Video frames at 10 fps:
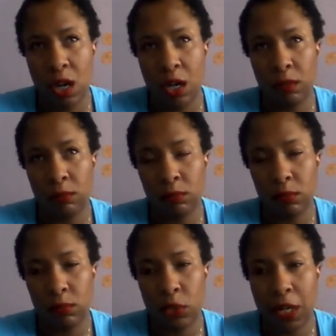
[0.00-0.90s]

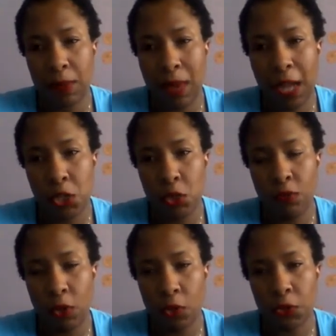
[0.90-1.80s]
train your mind
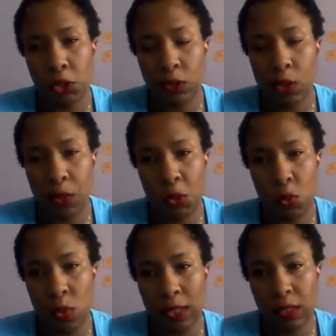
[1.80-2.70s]
to focus on what
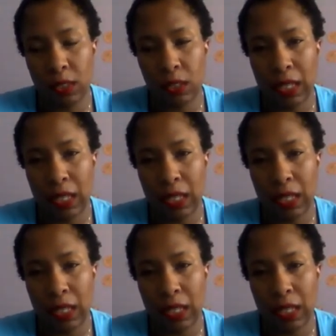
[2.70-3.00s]
you want,